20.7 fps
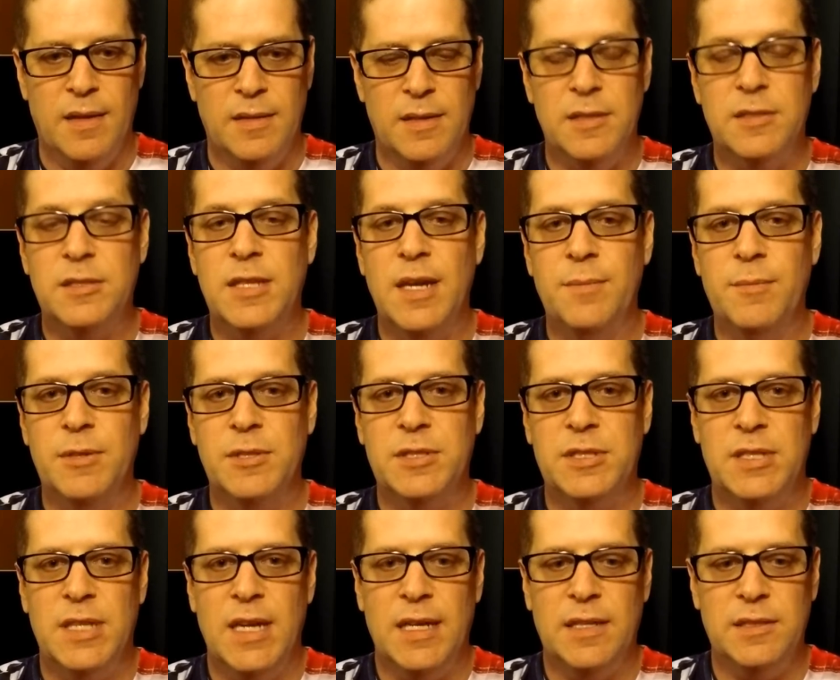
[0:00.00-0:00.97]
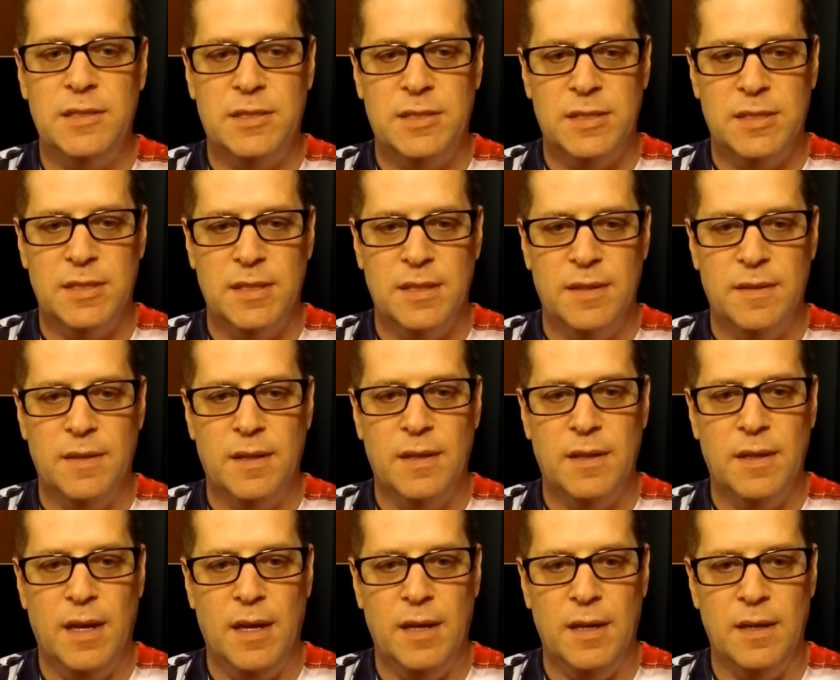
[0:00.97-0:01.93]
December 6th
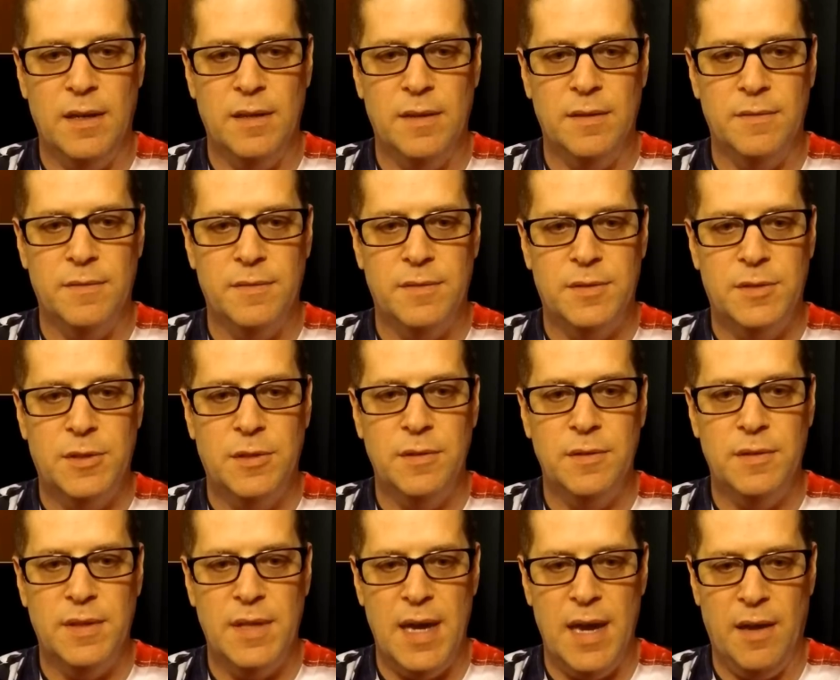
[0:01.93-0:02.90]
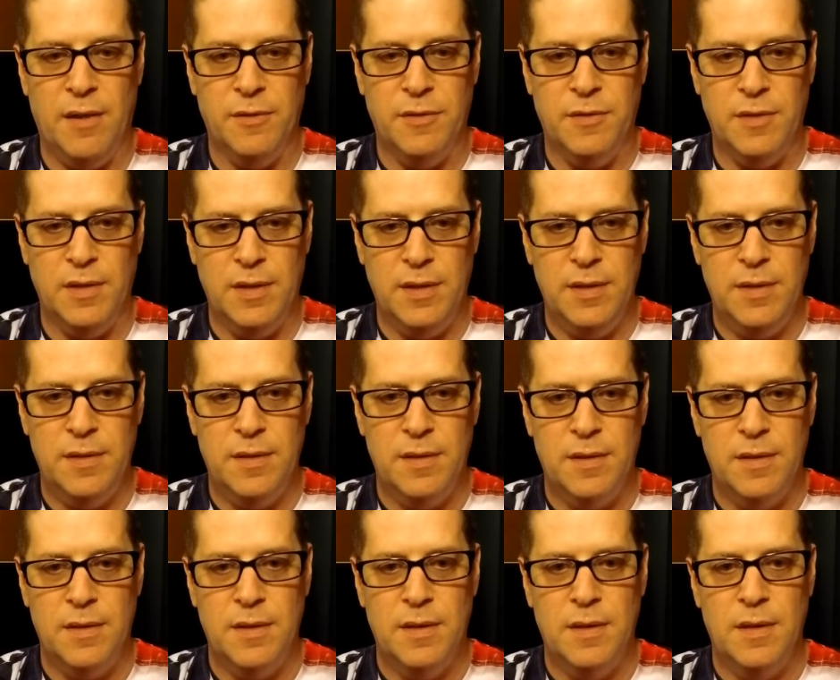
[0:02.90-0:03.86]
of
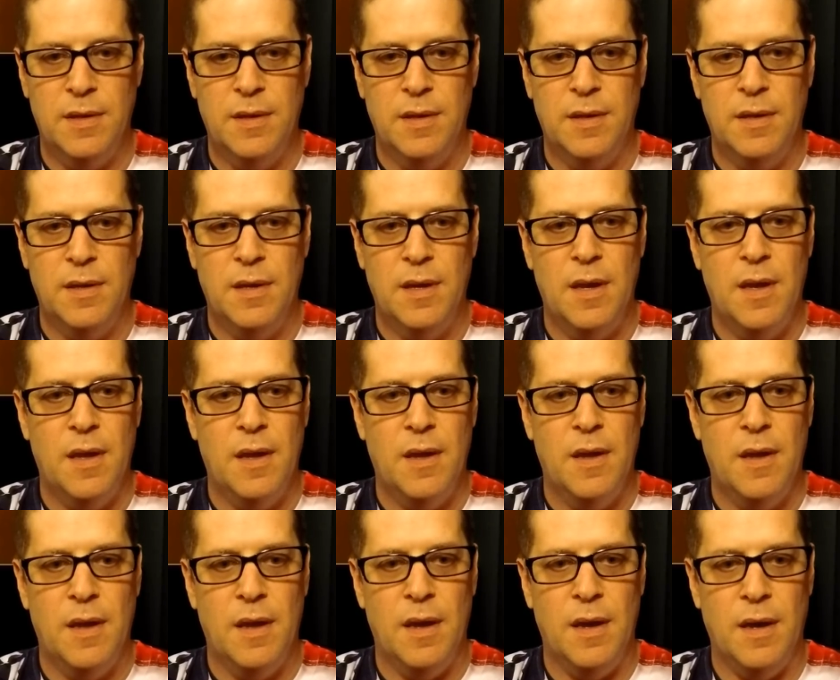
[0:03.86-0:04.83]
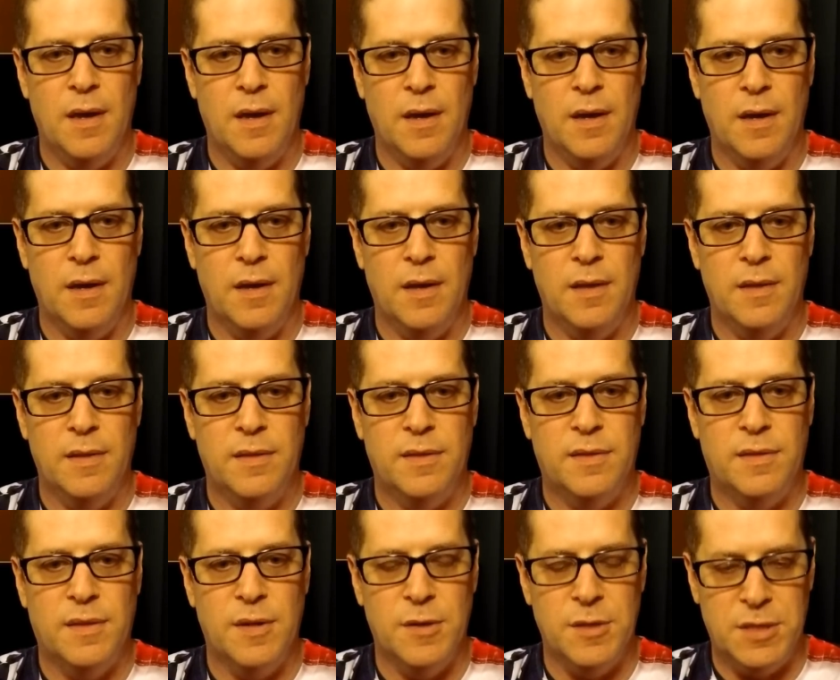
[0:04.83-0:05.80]

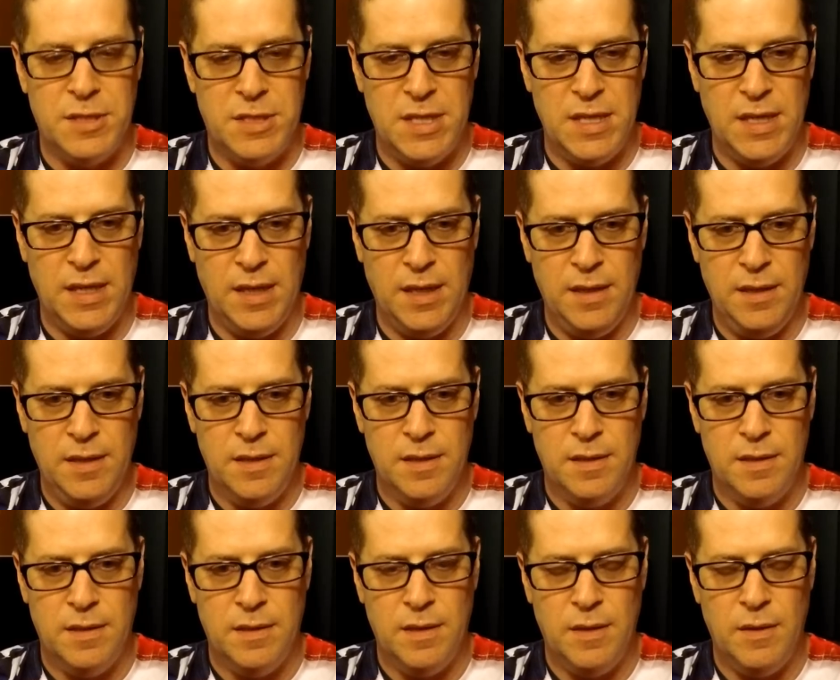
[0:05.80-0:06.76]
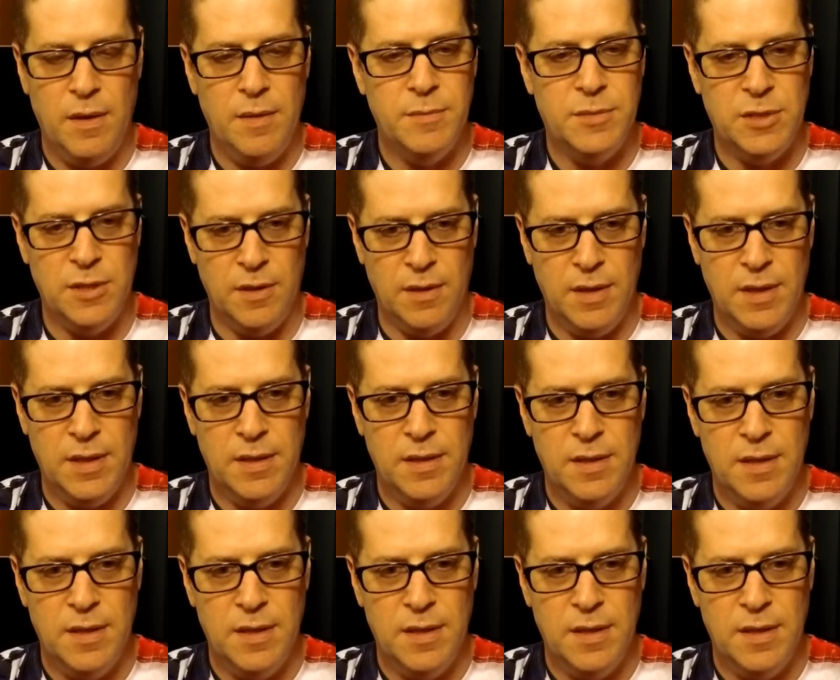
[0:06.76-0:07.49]
2013, I'm sorry,